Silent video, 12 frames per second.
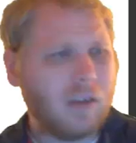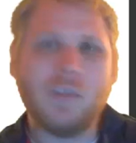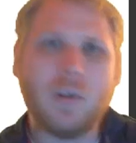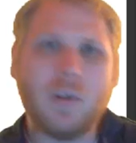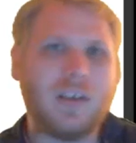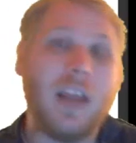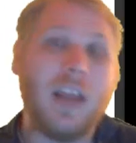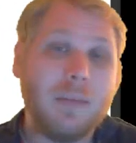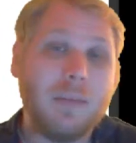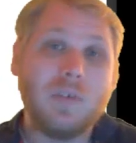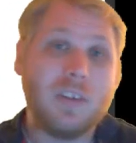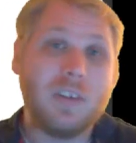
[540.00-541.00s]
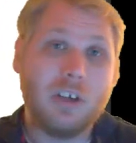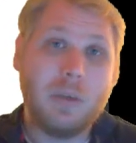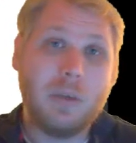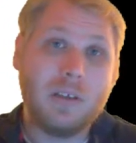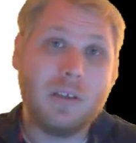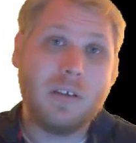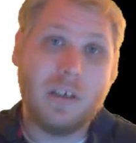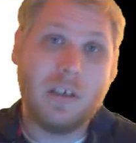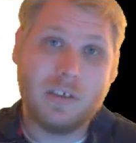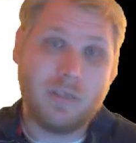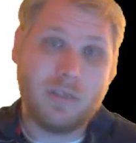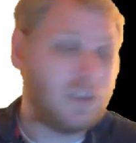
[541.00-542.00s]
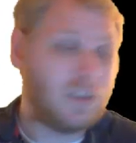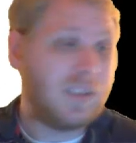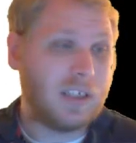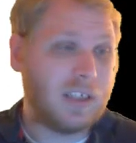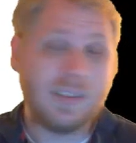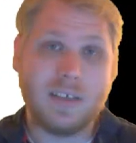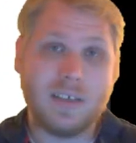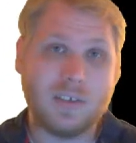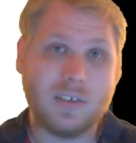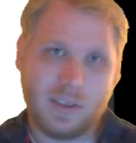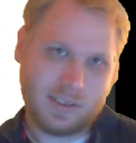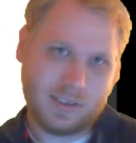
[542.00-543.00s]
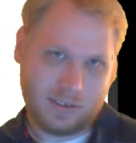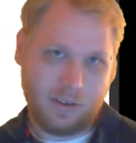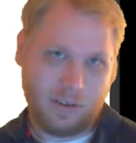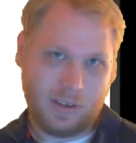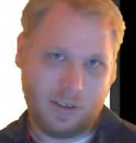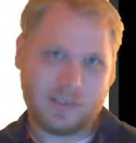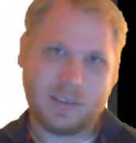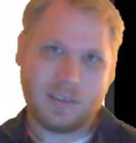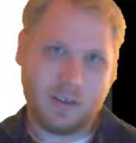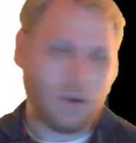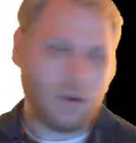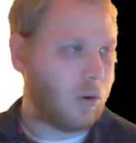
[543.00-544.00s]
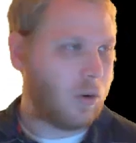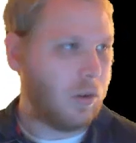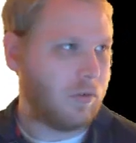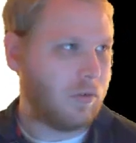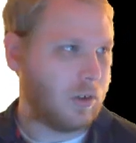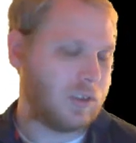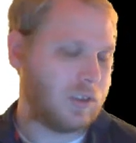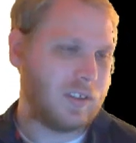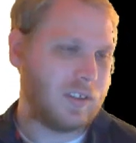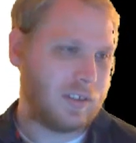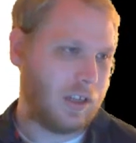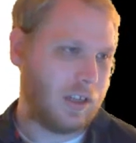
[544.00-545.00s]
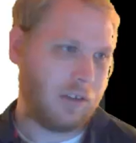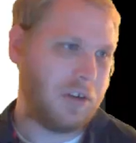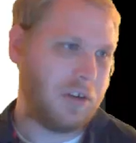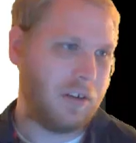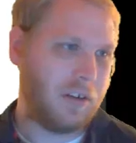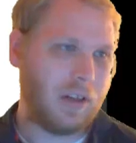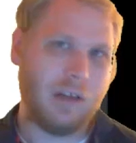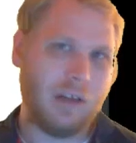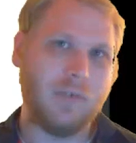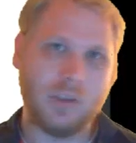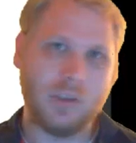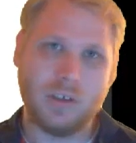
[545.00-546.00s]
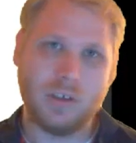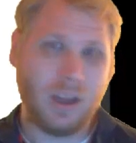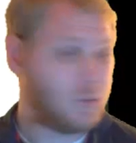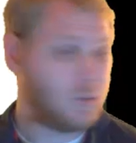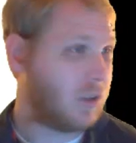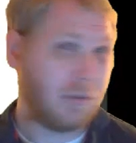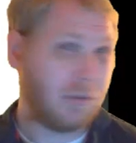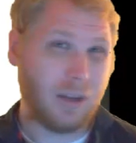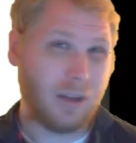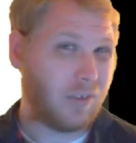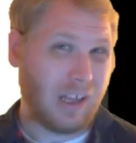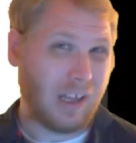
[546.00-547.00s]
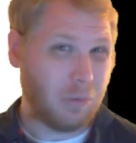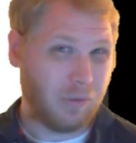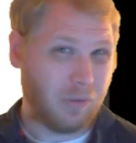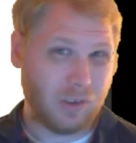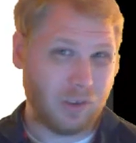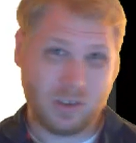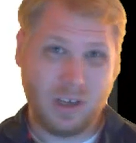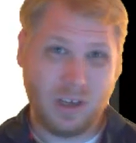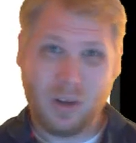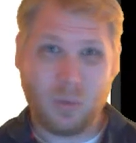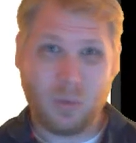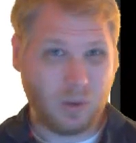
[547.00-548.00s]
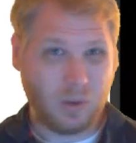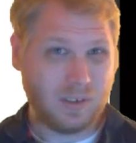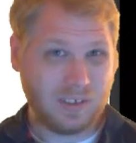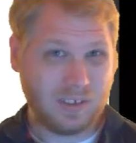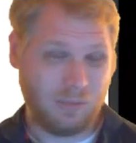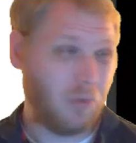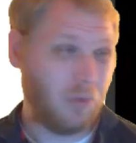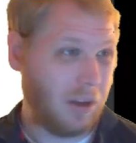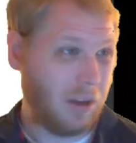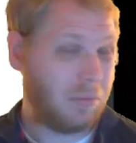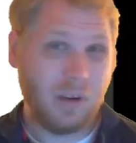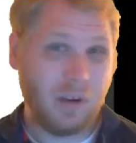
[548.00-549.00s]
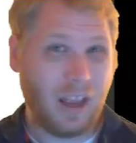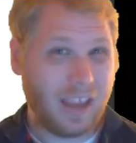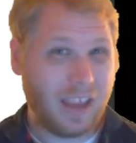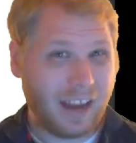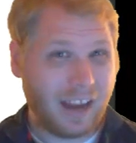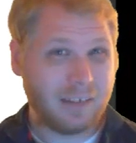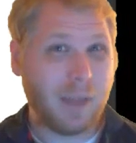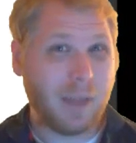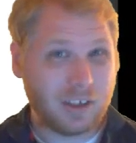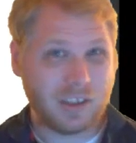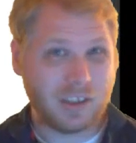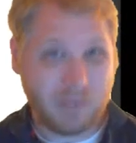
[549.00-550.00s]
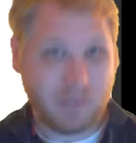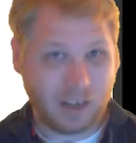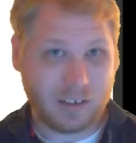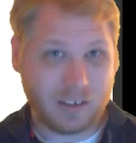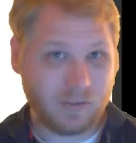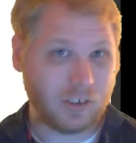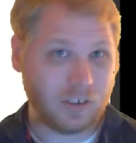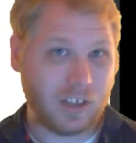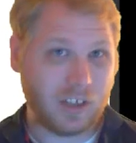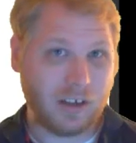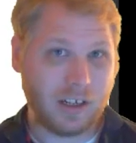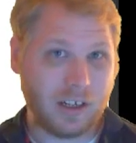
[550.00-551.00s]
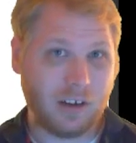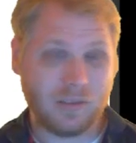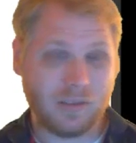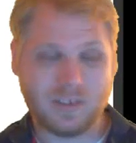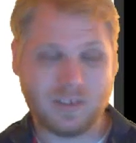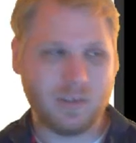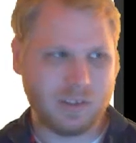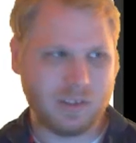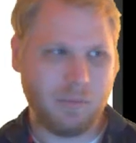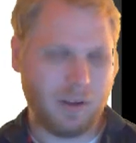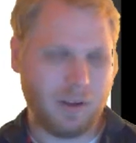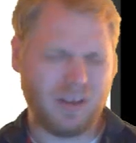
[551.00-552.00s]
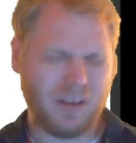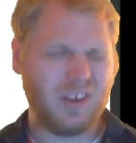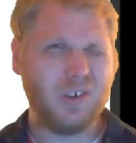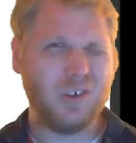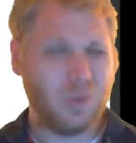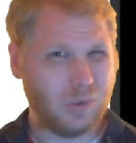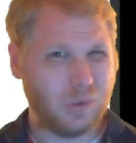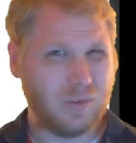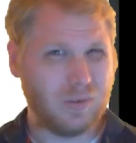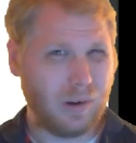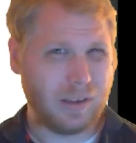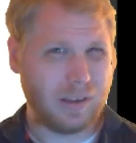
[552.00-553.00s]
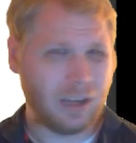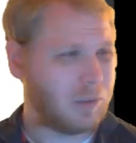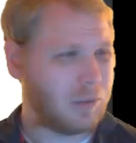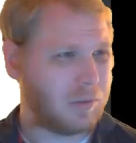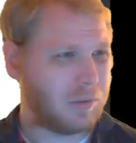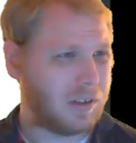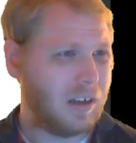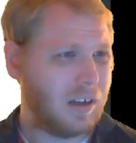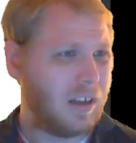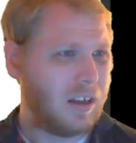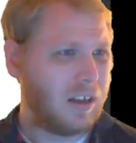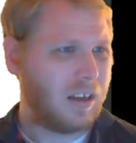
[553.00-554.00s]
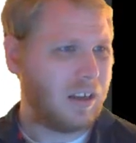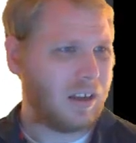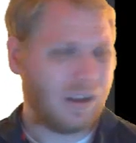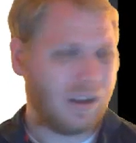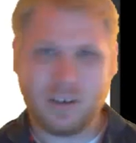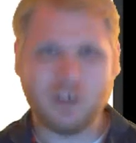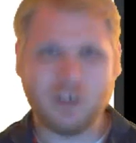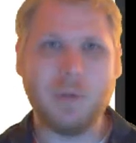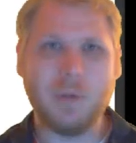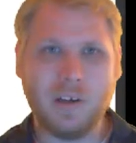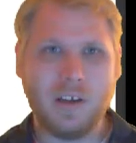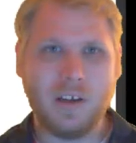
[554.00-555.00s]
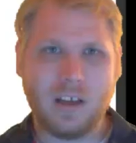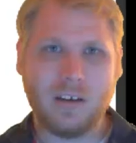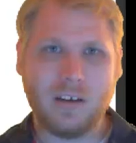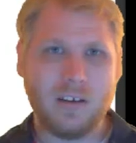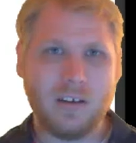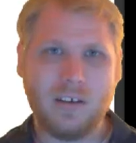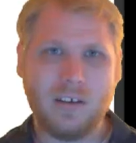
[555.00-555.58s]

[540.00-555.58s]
You'll notice I am using Adobe Illustrator CS6. So this is an older version. This is not the Creative Cloud version. I'm sure the Creative Cloud version works the same way. I can't imagine they've taken this functionality out unless there's some like huge falling out between Adobe and